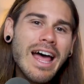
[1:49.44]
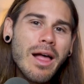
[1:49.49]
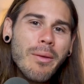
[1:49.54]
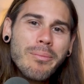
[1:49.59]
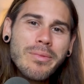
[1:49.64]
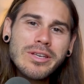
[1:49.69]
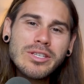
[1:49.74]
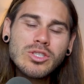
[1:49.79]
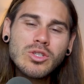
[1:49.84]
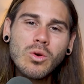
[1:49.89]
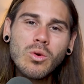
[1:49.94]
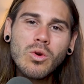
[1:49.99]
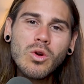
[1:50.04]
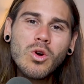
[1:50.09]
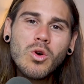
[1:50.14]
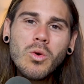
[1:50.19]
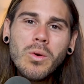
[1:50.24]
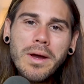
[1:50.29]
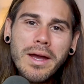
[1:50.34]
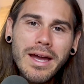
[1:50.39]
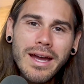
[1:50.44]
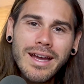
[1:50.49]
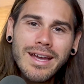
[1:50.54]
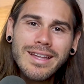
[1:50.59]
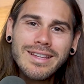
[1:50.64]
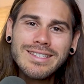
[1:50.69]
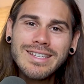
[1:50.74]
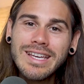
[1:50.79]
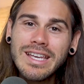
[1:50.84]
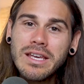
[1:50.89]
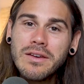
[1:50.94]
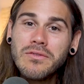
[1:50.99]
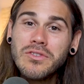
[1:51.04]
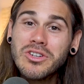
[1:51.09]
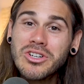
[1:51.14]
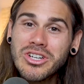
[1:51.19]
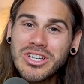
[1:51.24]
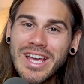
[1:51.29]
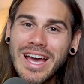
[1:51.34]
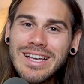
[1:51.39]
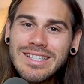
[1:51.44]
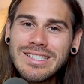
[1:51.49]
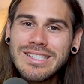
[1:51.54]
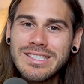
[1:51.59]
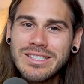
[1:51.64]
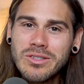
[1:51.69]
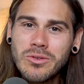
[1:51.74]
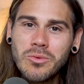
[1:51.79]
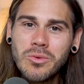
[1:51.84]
not be so quick to give your yeses